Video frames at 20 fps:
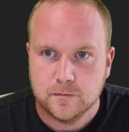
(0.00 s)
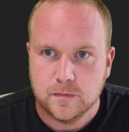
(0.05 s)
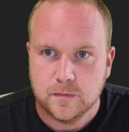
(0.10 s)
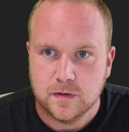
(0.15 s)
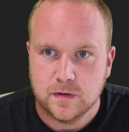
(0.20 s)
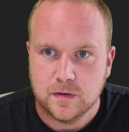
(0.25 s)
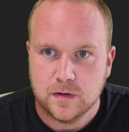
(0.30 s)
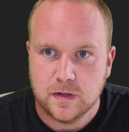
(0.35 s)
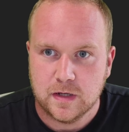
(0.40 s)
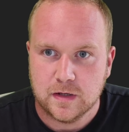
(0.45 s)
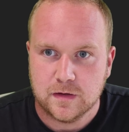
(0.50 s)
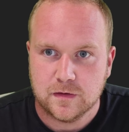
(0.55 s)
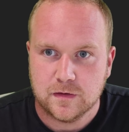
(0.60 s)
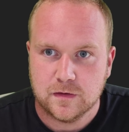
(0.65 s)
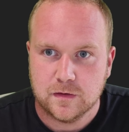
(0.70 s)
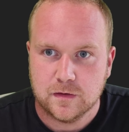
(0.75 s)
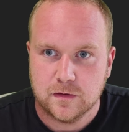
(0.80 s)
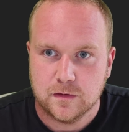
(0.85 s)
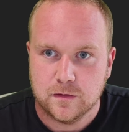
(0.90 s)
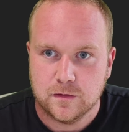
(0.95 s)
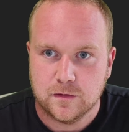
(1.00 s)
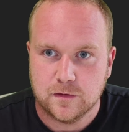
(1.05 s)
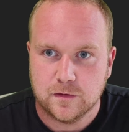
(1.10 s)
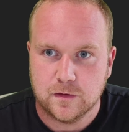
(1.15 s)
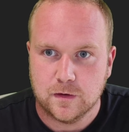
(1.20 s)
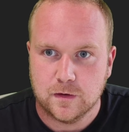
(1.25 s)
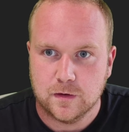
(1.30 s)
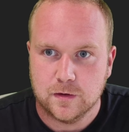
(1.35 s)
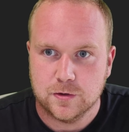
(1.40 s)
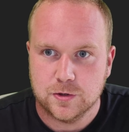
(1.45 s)
Nix
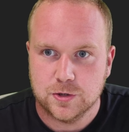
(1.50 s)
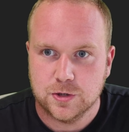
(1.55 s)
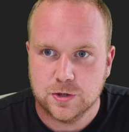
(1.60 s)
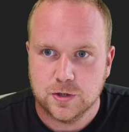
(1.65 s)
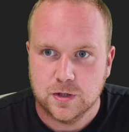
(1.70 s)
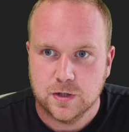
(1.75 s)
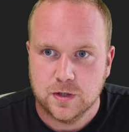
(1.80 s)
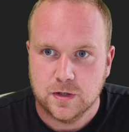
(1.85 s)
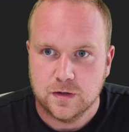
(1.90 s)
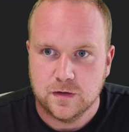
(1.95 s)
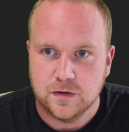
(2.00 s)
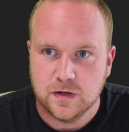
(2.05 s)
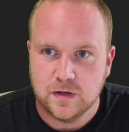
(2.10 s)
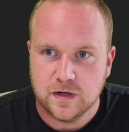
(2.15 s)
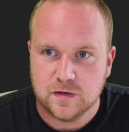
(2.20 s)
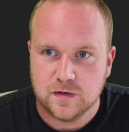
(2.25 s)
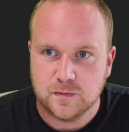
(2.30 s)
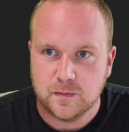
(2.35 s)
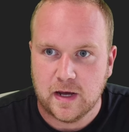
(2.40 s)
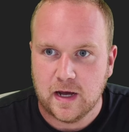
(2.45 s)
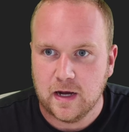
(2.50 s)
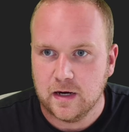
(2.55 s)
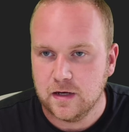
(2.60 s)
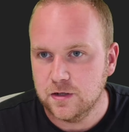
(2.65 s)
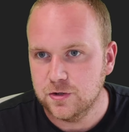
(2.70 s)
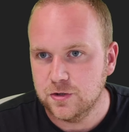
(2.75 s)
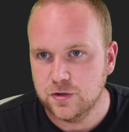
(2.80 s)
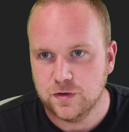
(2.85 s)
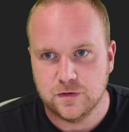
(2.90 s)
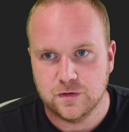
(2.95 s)
search
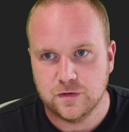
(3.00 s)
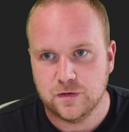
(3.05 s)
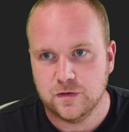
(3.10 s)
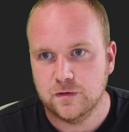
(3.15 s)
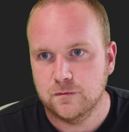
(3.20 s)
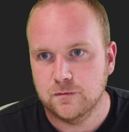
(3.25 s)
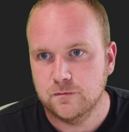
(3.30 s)
Nixpkgs